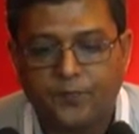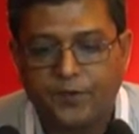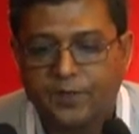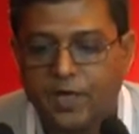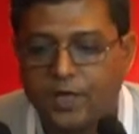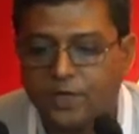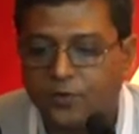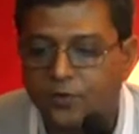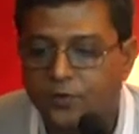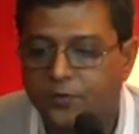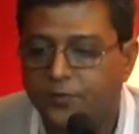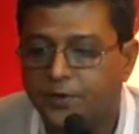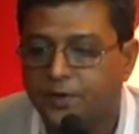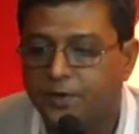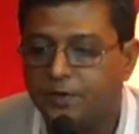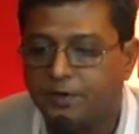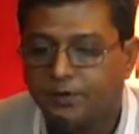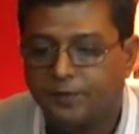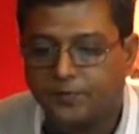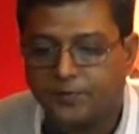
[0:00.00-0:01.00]

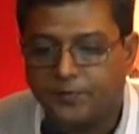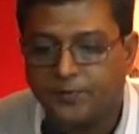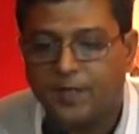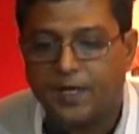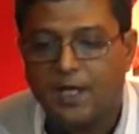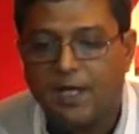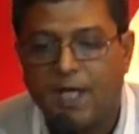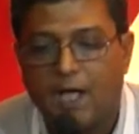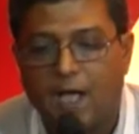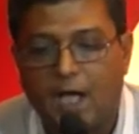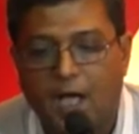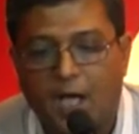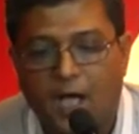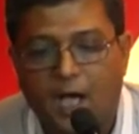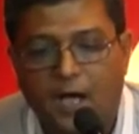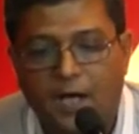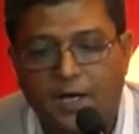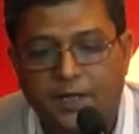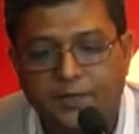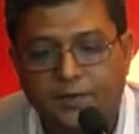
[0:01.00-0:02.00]
diclofenac,
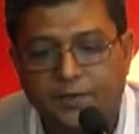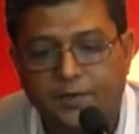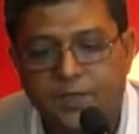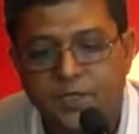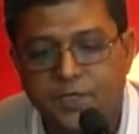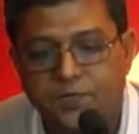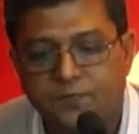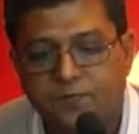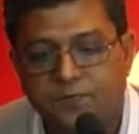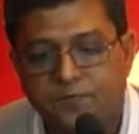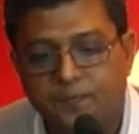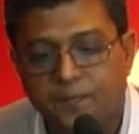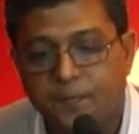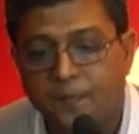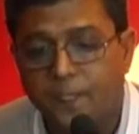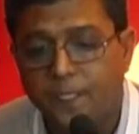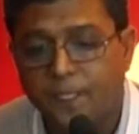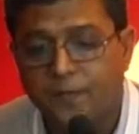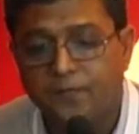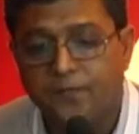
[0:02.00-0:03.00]
and there is
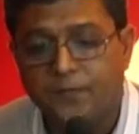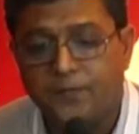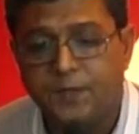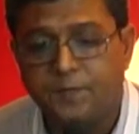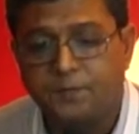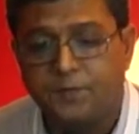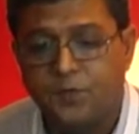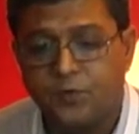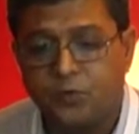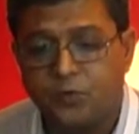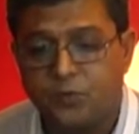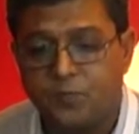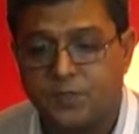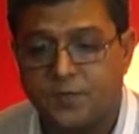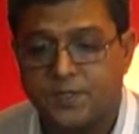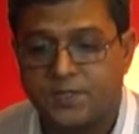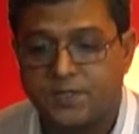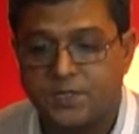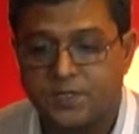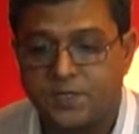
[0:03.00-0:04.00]

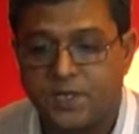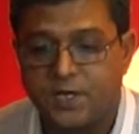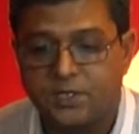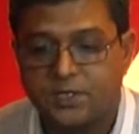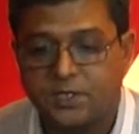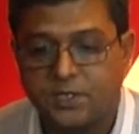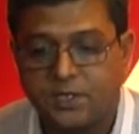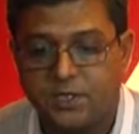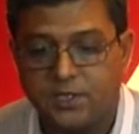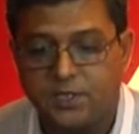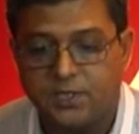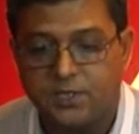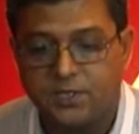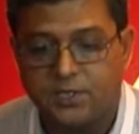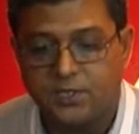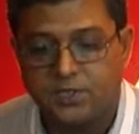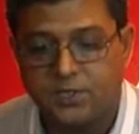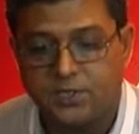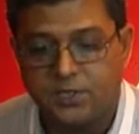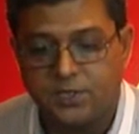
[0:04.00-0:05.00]
52% reduction
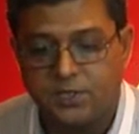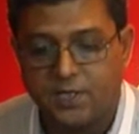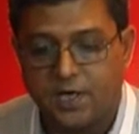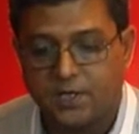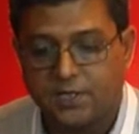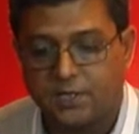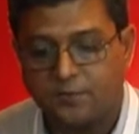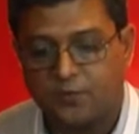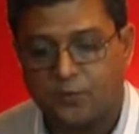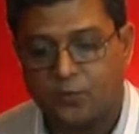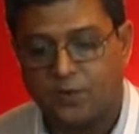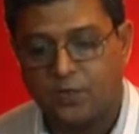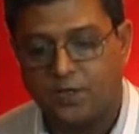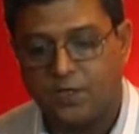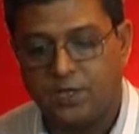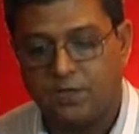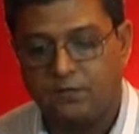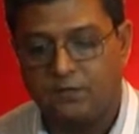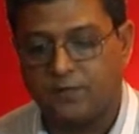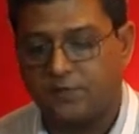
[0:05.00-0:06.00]
in C-reactive
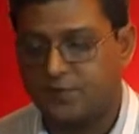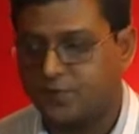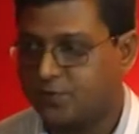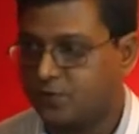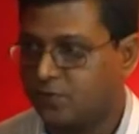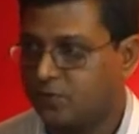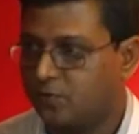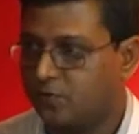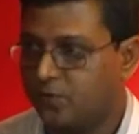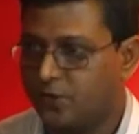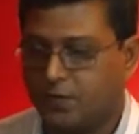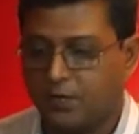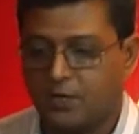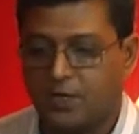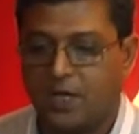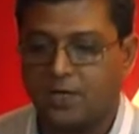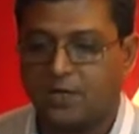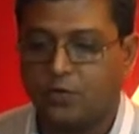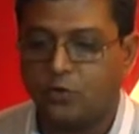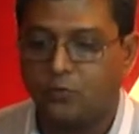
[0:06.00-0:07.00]
protein levels with
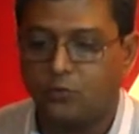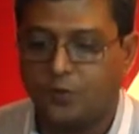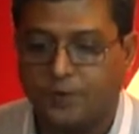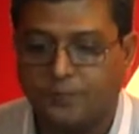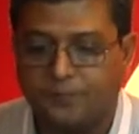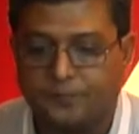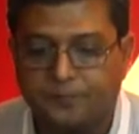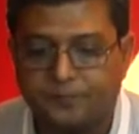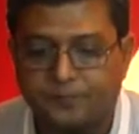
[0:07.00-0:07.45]
curcumin.